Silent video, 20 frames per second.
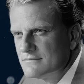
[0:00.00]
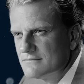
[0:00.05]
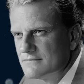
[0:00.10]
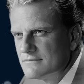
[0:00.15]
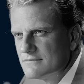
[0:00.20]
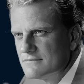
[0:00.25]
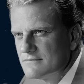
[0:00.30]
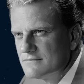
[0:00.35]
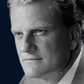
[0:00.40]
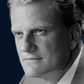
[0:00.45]

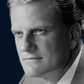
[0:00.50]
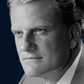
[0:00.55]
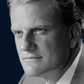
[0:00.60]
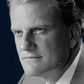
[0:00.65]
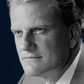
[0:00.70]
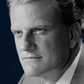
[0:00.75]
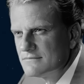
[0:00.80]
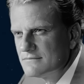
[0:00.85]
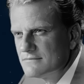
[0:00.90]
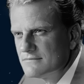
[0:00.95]

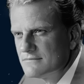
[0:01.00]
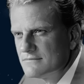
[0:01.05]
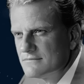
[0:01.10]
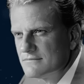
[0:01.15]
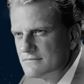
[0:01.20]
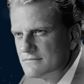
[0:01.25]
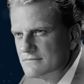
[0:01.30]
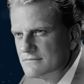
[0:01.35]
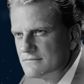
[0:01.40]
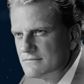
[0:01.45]

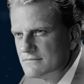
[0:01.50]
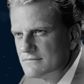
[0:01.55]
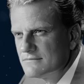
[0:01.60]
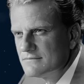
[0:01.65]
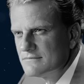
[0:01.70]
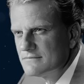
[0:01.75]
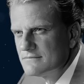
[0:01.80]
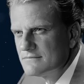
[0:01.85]
(silence)